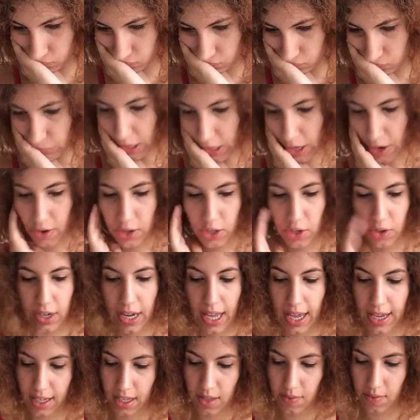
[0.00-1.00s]
No, you're
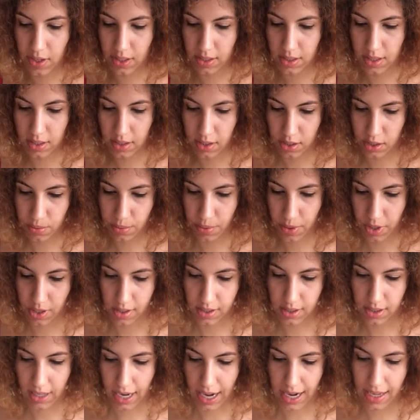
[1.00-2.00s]
not giving to this
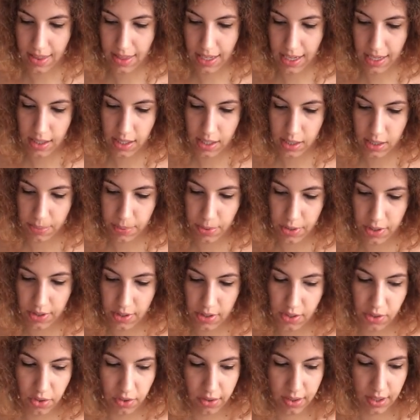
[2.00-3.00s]
person. I think this
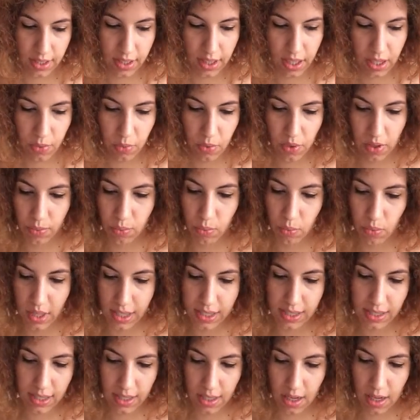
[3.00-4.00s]
person you're dealing with
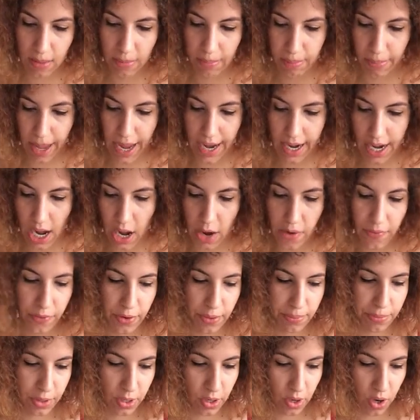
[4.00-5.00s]
wants to come back out
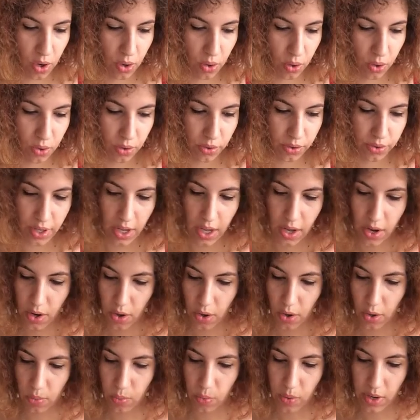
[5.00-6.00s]
from the cold,
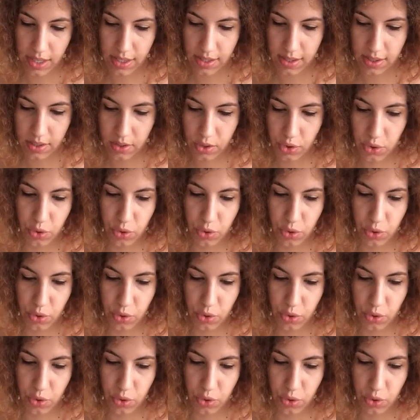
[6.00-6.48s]
or wants